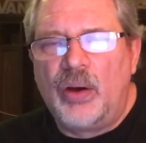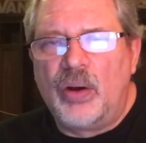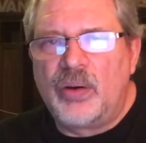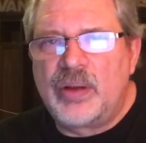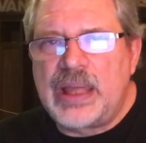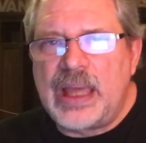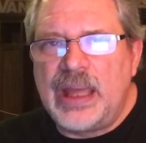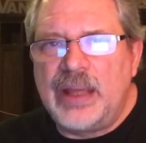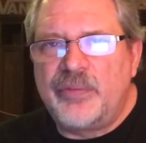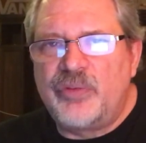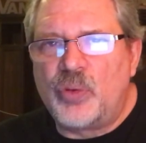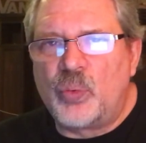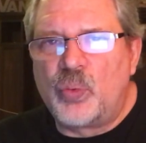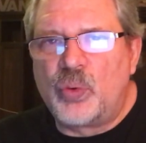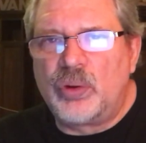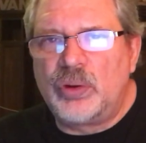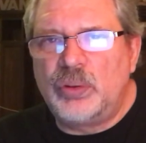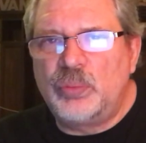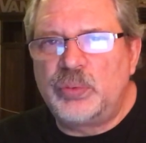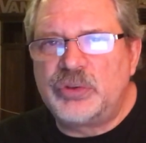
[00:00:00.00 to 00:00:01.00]
Okay, the
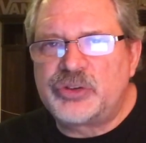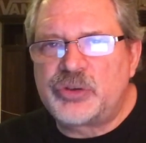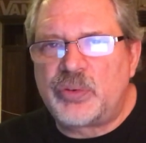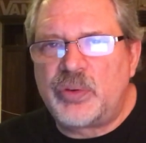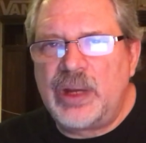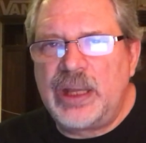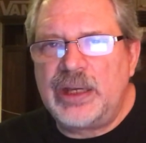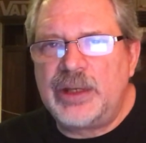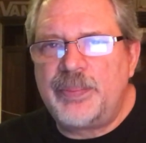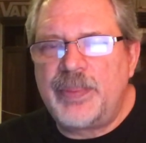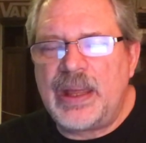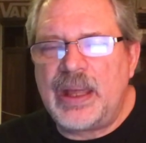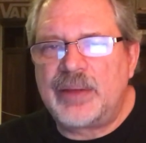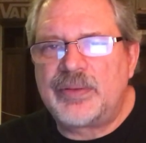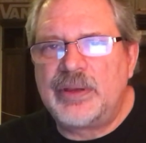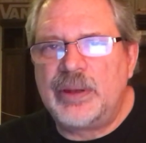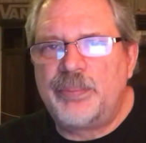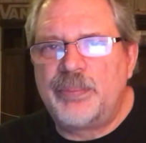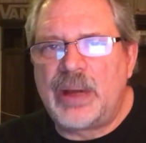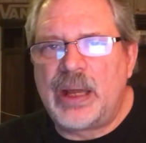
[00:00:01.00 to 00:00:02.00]
world was created
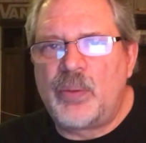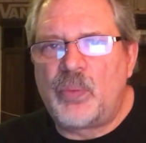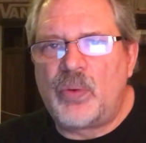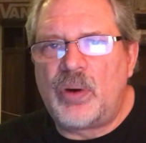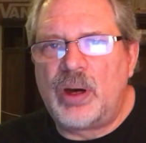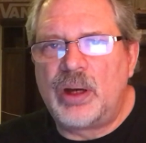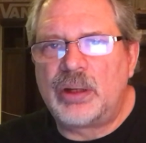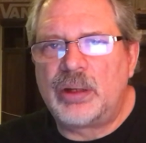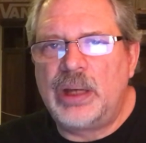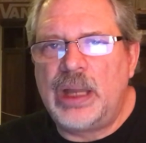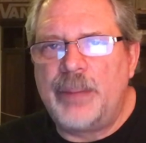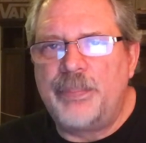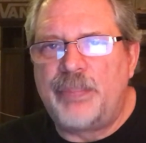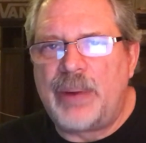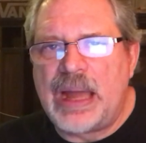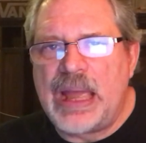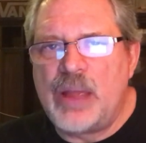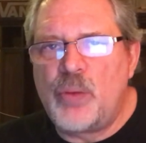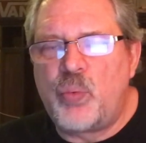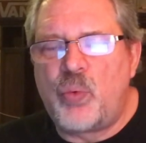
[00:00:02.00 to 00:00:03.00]
back then by water, and
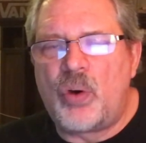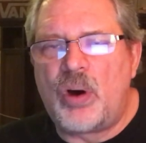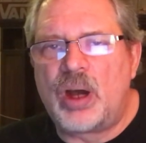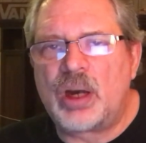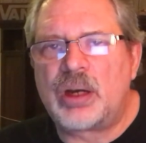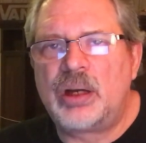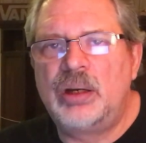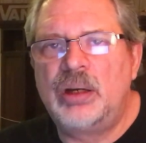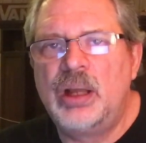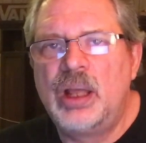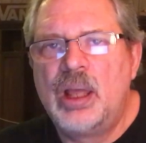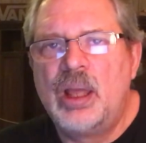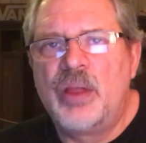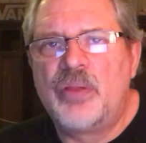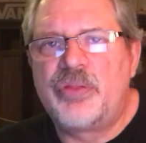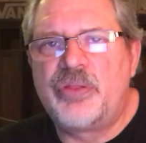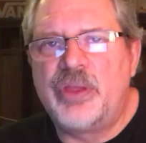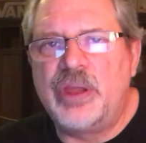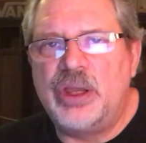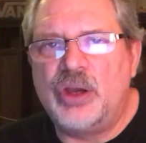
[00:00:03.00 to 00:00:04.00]
by water
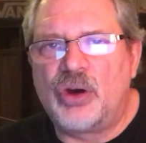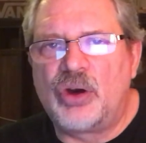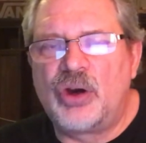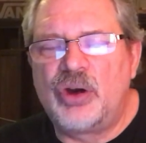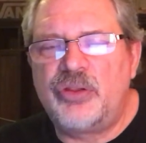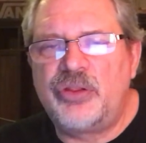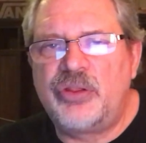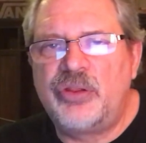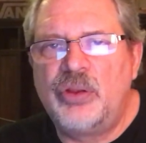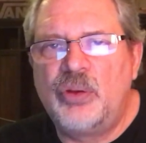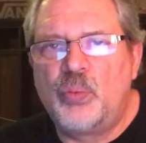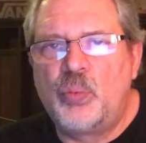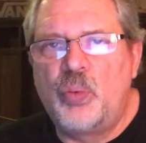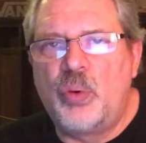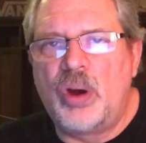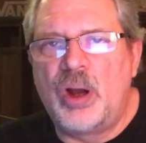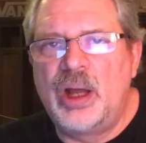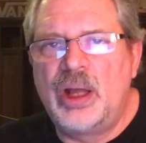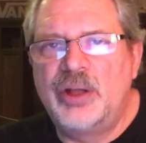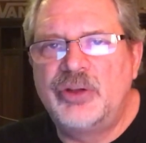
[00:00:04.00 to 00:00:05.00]
the earth
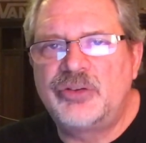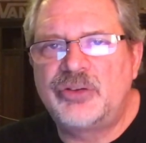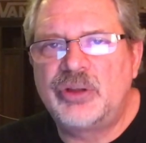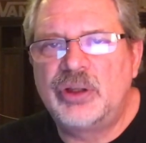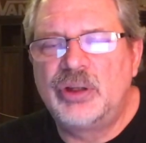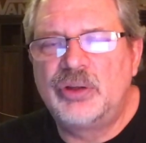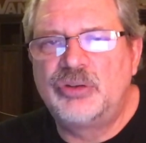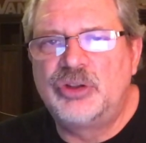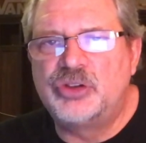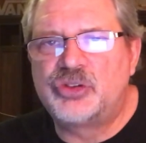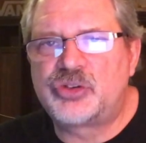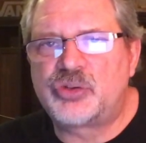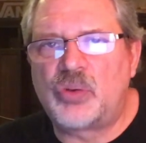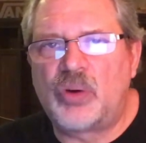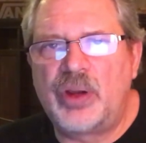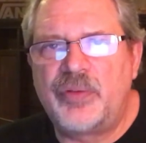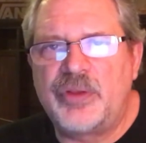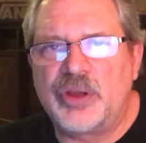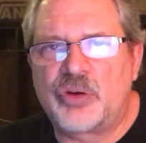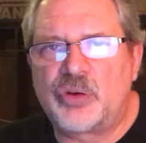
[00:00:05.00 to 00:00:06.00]
was
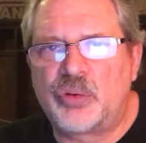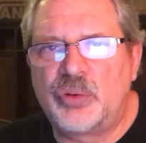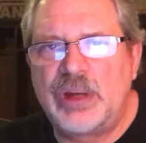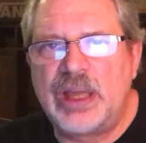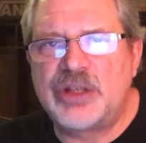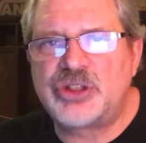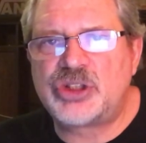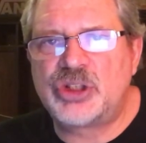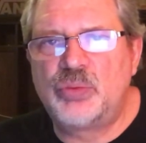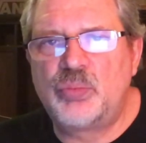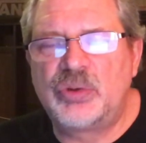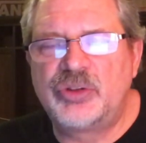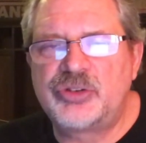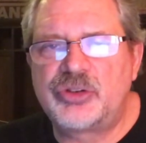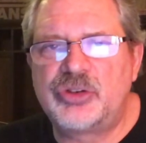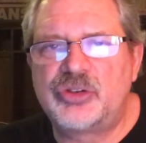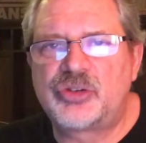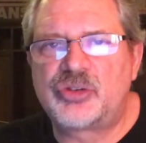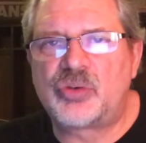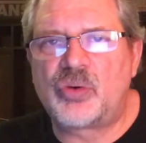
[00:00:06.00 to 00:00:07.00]
destroyed. The creation was
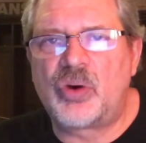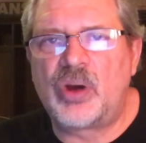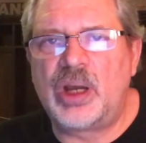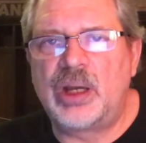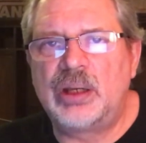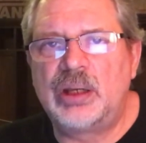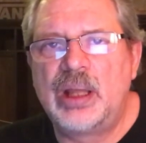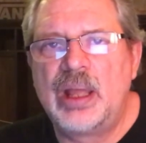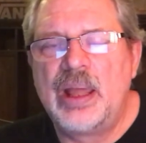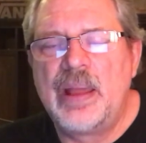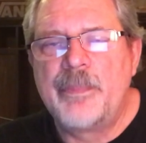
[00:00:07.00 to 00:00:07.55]
destroyed.